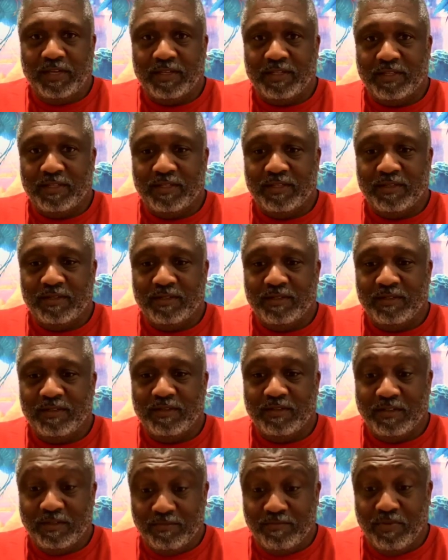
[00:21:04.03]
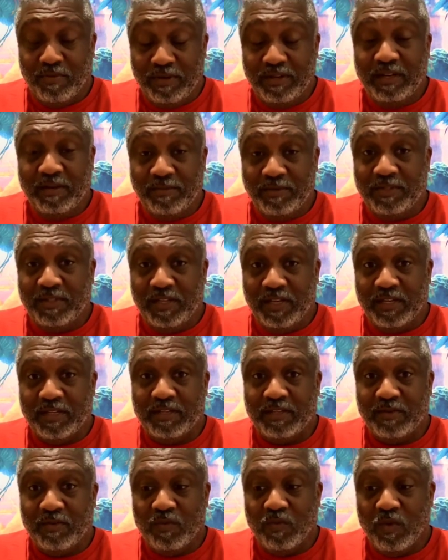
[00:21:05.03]
6. Point number
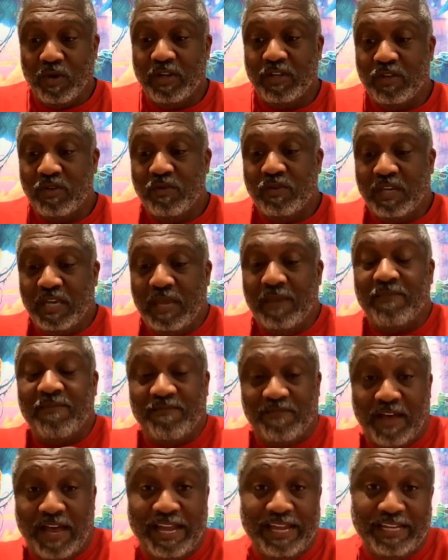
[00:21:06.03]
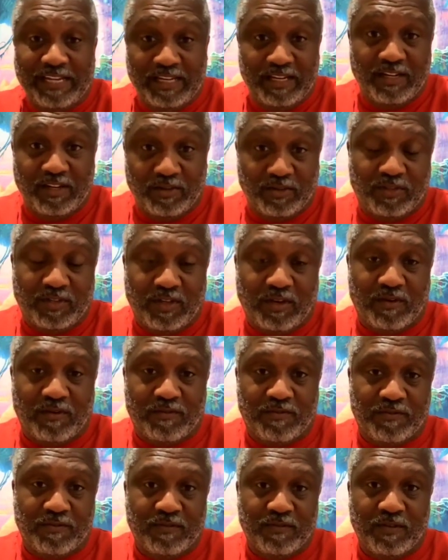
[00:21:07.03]
6, where you keep finding
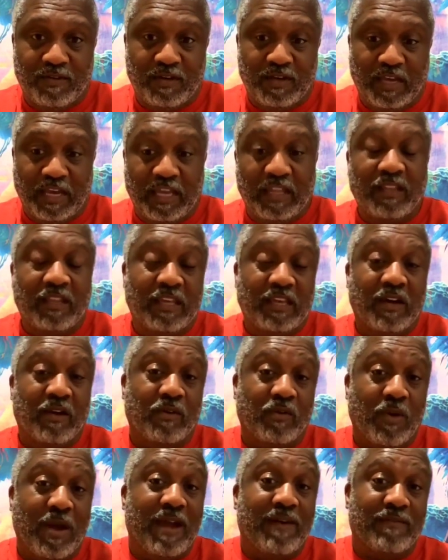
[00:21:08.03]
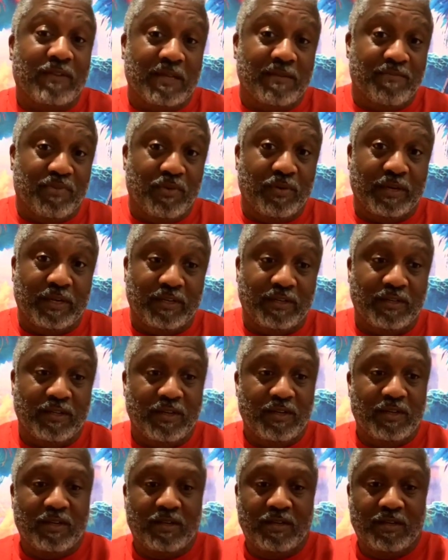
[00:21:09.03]
yourself in the unraveling point.
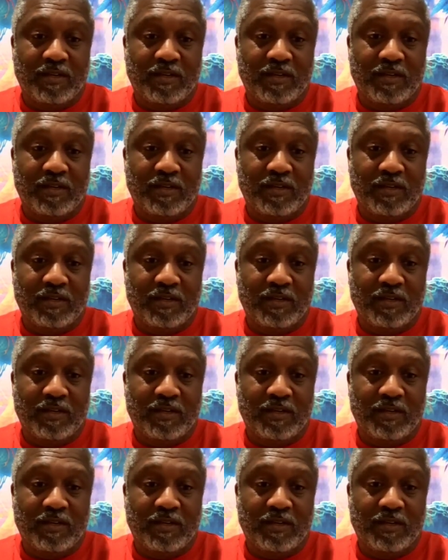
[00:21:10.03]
